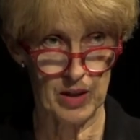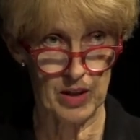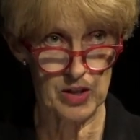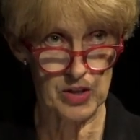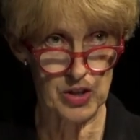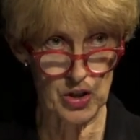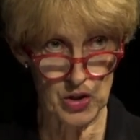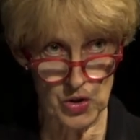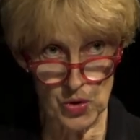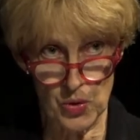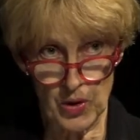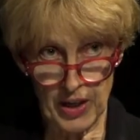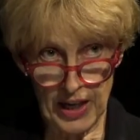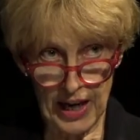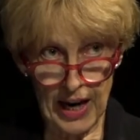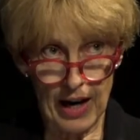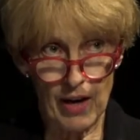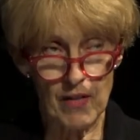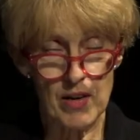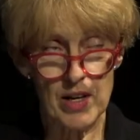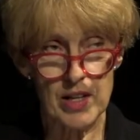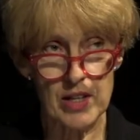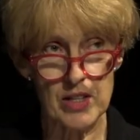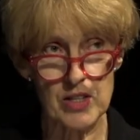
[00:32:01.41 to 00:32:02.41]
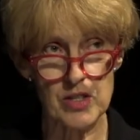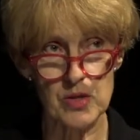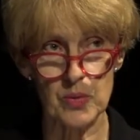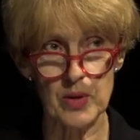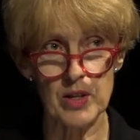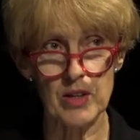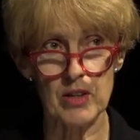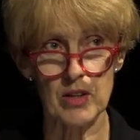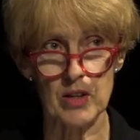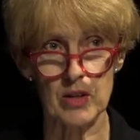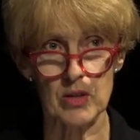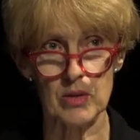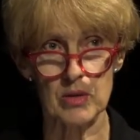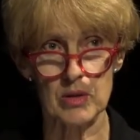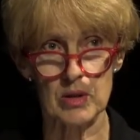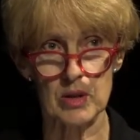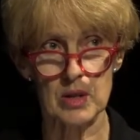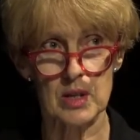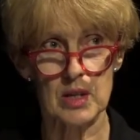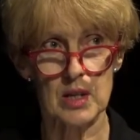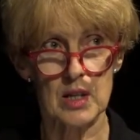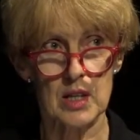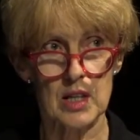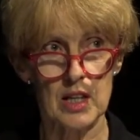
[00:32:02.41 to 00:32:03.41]
So you carry this with you
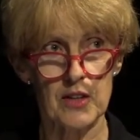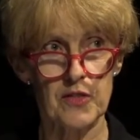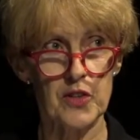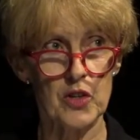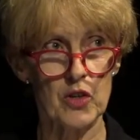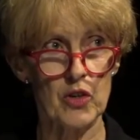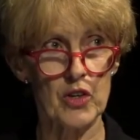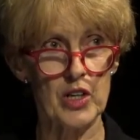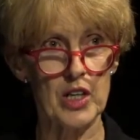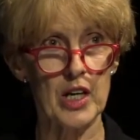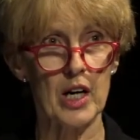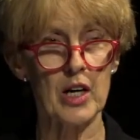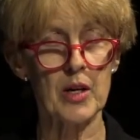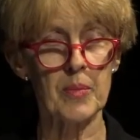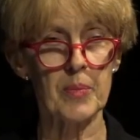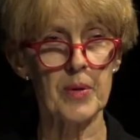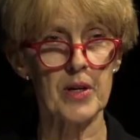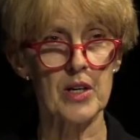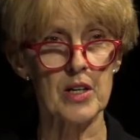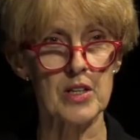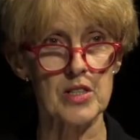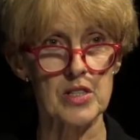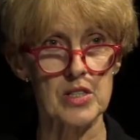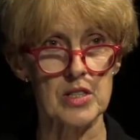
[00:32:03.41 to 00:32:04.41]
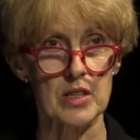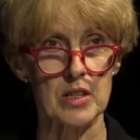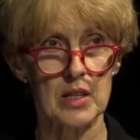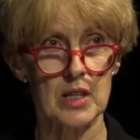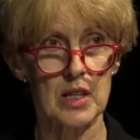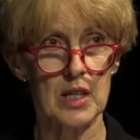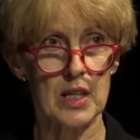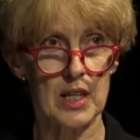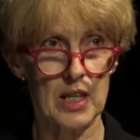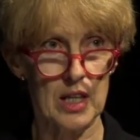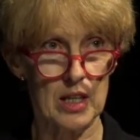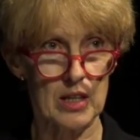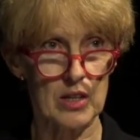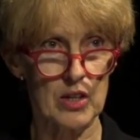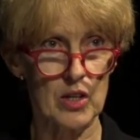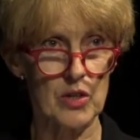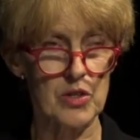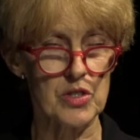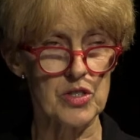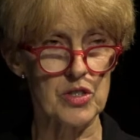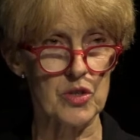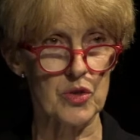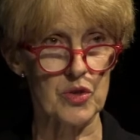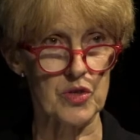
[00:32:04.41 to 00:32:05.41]
if you're a young person in
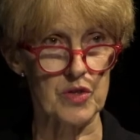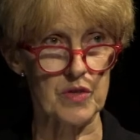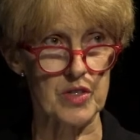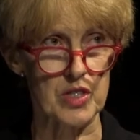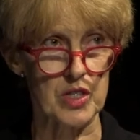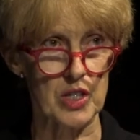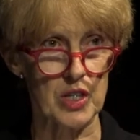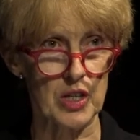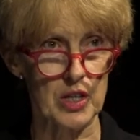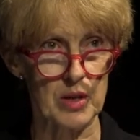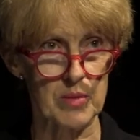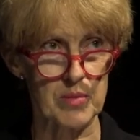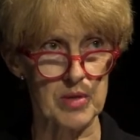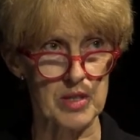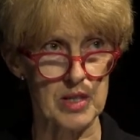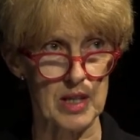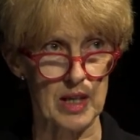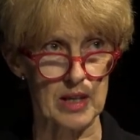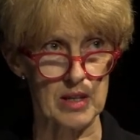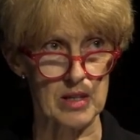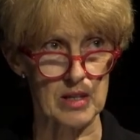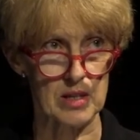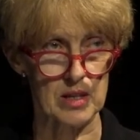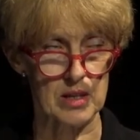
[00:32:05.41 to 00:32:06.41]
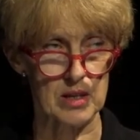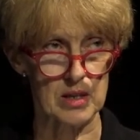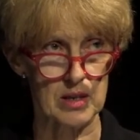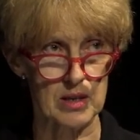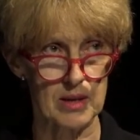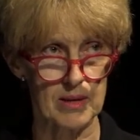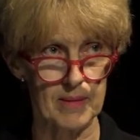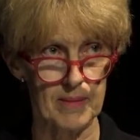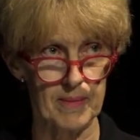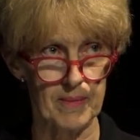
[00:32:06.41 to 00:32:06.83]
those sorts of circumstances.